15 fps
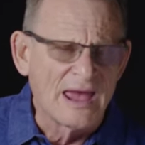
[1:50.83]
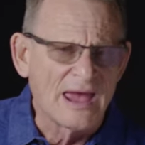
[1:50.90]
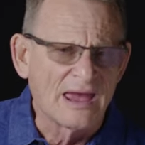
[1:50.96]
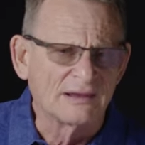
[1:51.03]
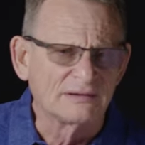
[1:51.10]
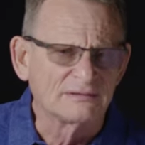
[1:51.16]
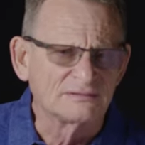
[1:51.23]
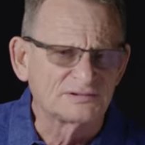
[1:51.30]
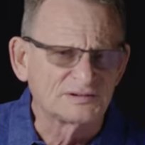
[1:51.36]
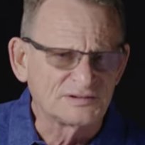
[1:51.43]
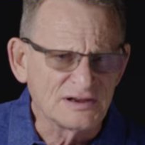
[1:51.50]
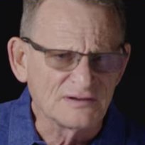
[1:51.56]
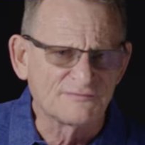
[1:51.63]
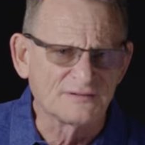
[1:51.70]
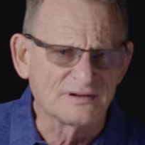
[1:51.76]
And
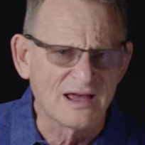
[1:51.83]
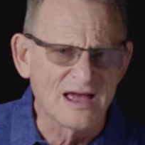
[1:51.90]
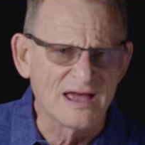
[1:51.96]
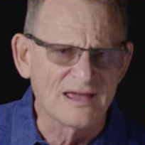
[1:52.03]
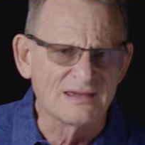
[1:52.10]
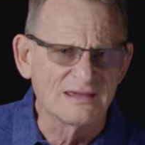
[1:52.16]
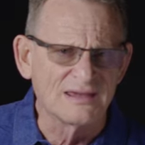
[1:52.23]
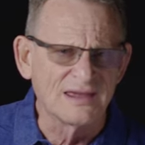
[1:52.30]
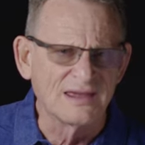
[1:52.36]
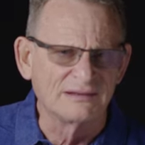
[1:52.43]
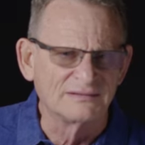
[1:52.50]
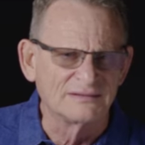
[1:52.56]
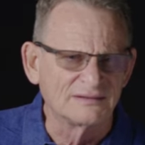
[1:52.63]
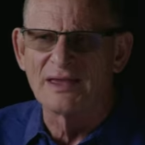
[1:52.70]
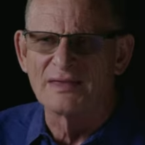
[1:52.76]
CFNI
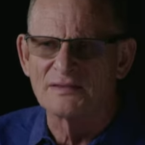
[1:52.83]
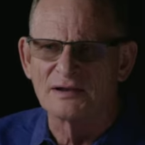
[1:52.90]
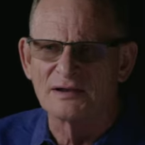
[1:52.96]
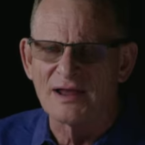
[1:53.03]
in the